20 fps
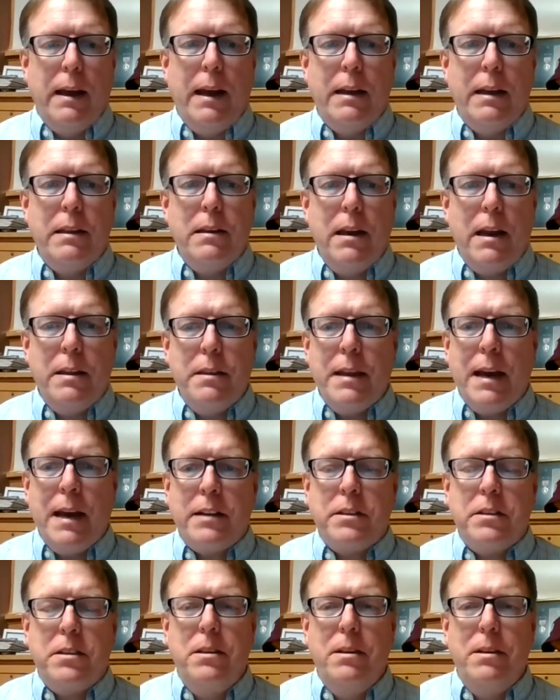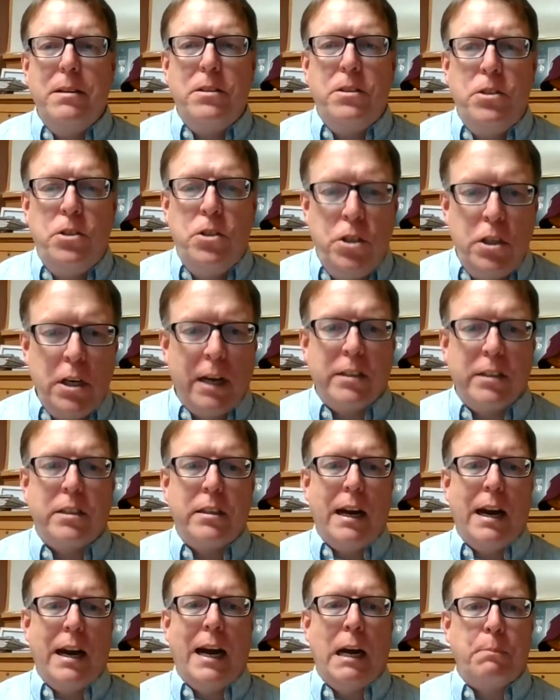And that's just
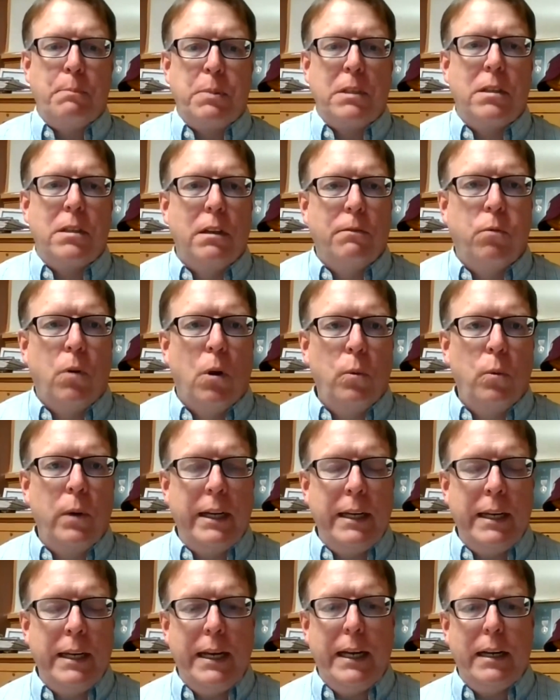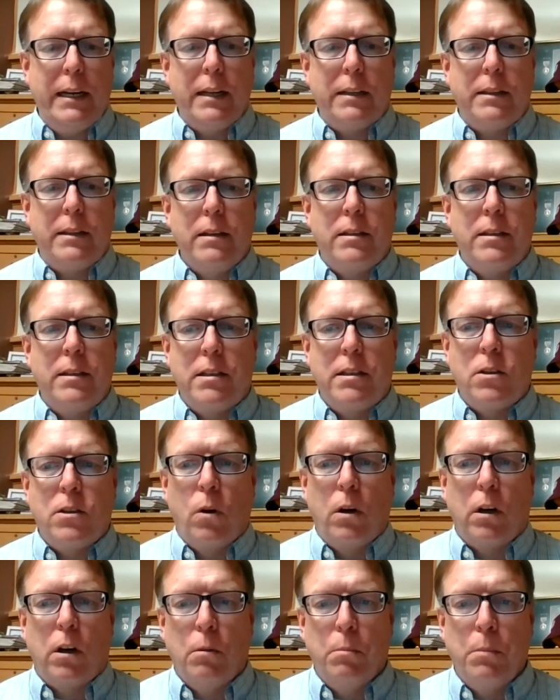the opposite of what we need at this
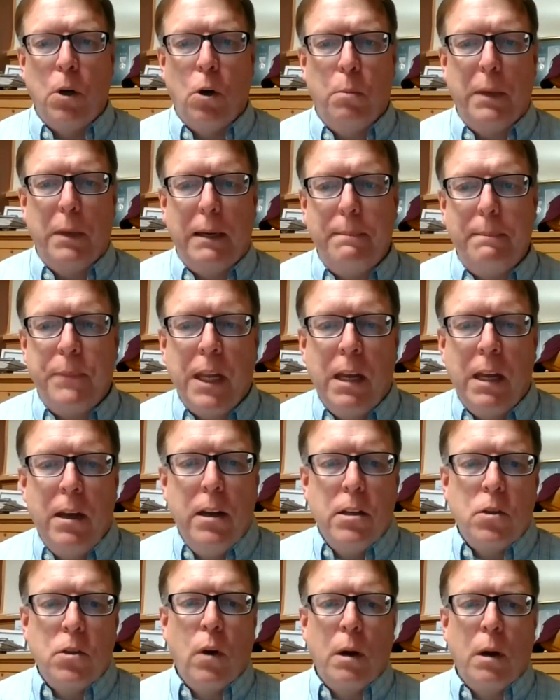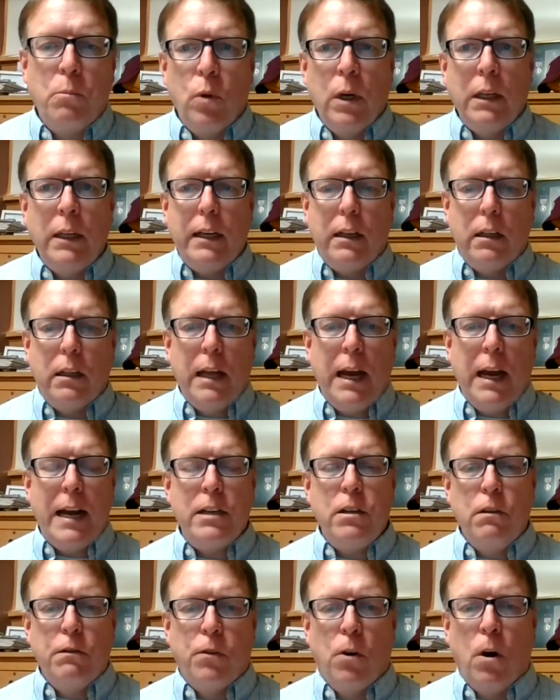historical moment. So I'm really
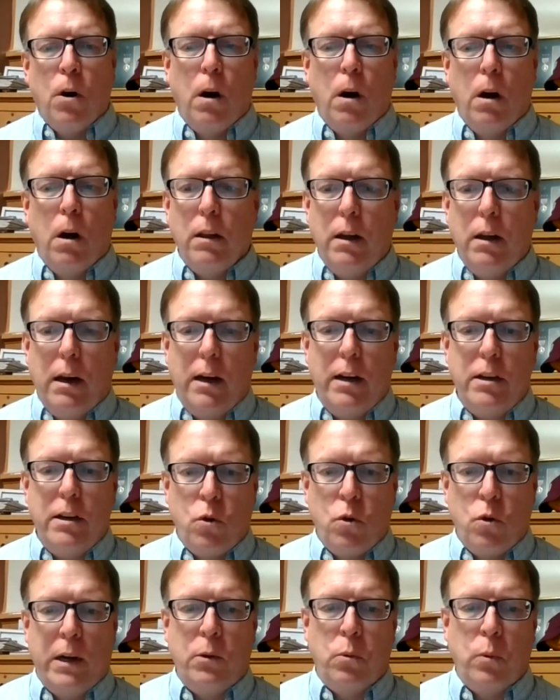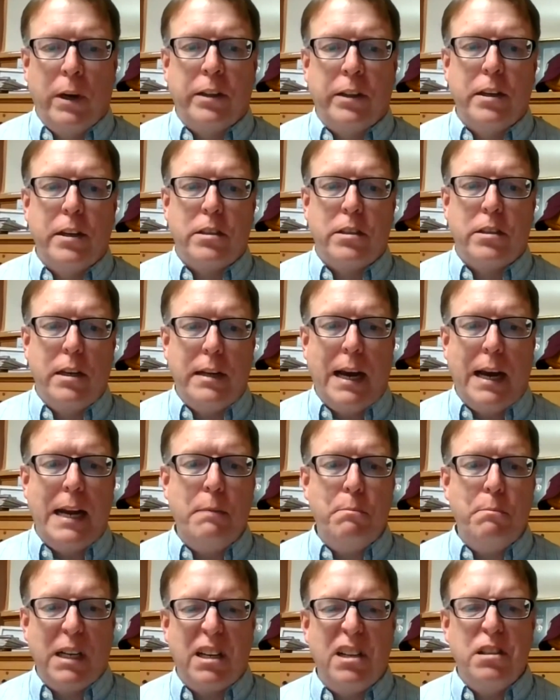glad you've all joined with us
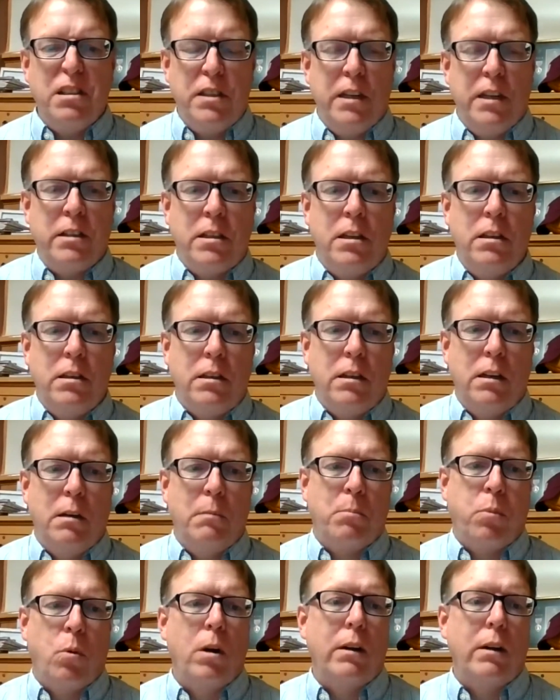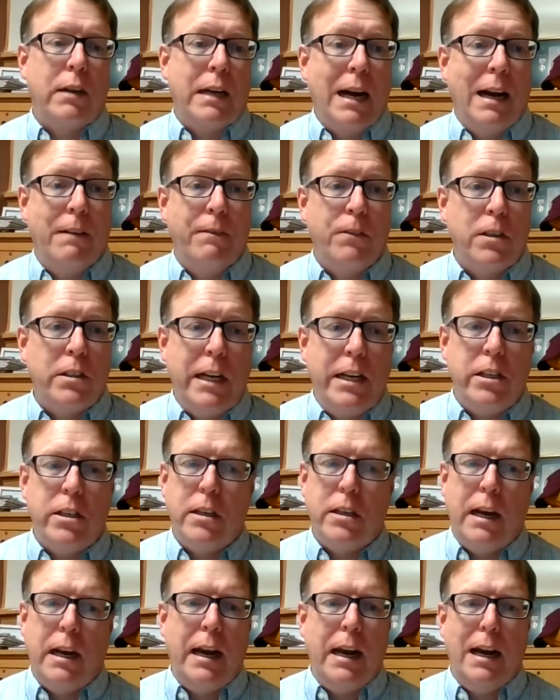tonight, because this is an important
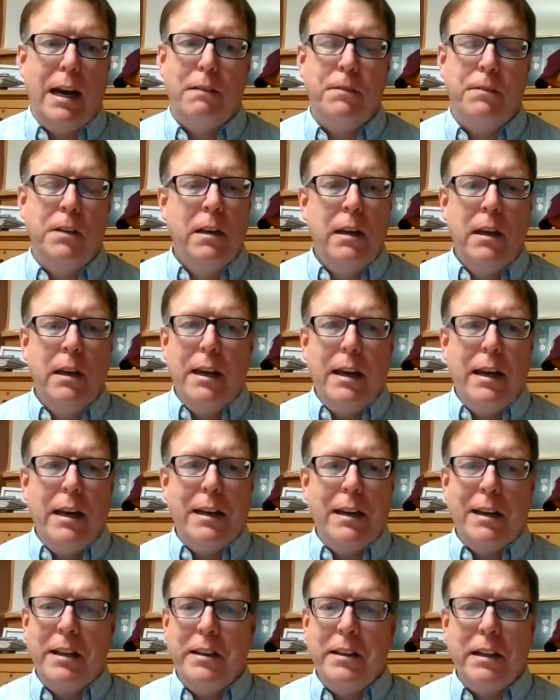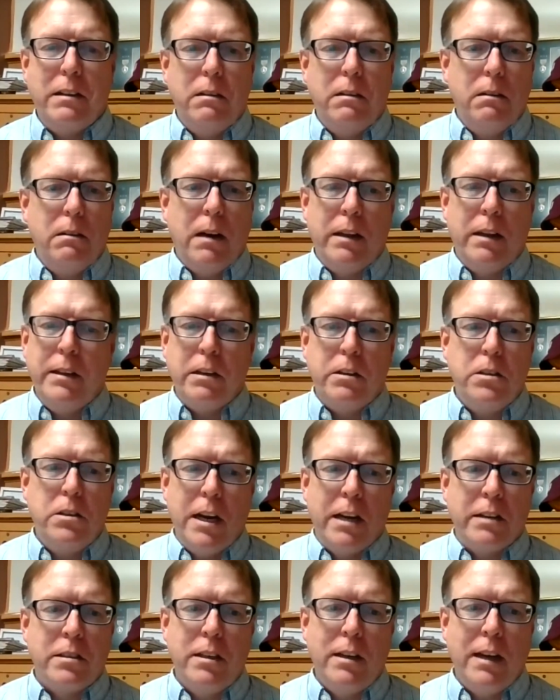conversation to have. And I think
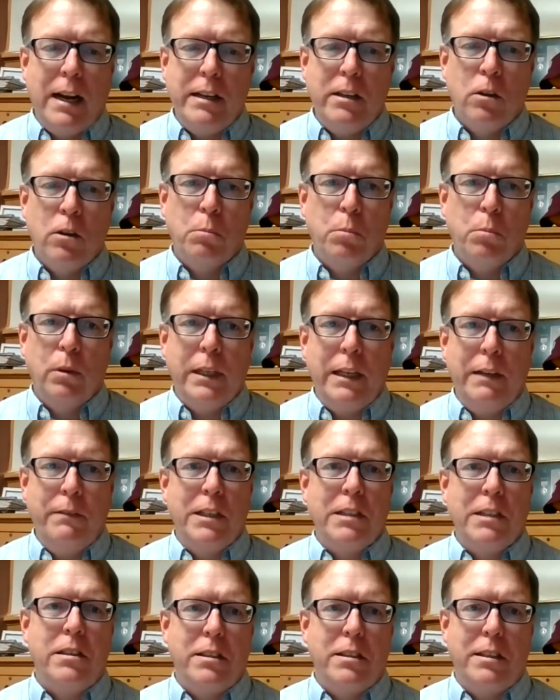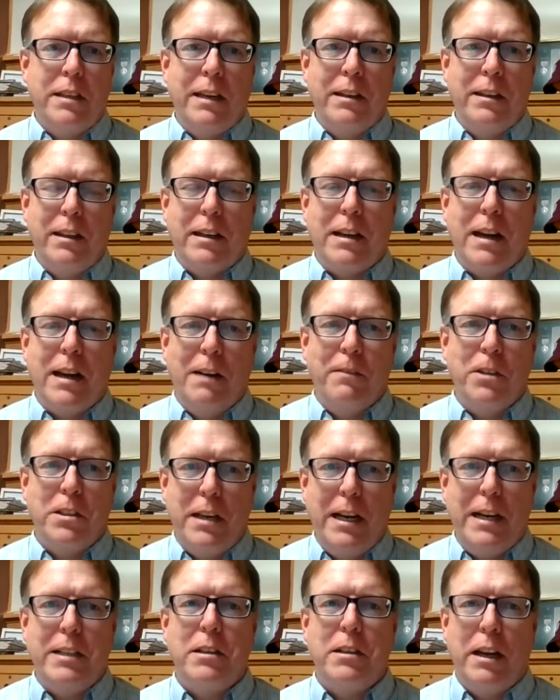Jess and I don't believe this is the end of the
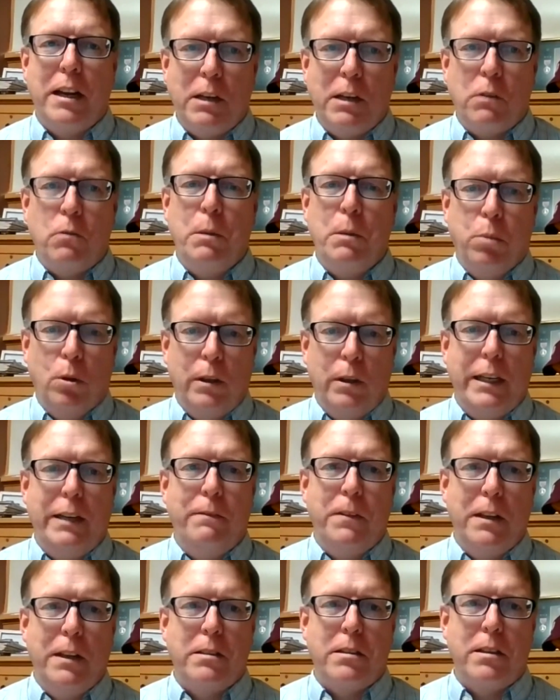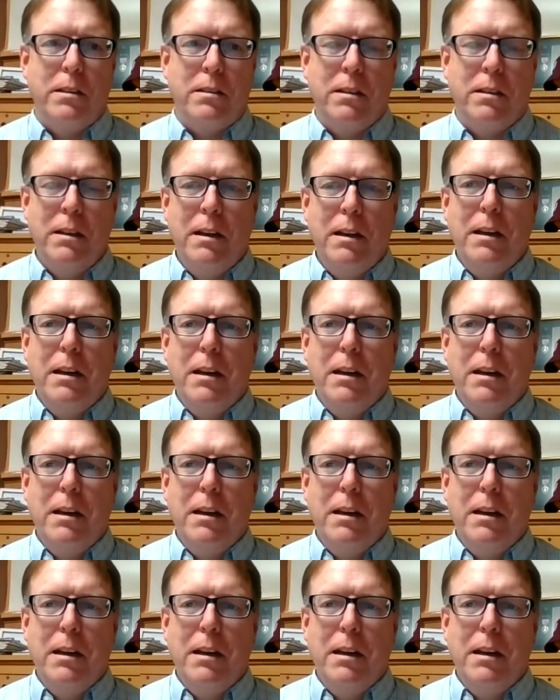conversation. I think we believe this is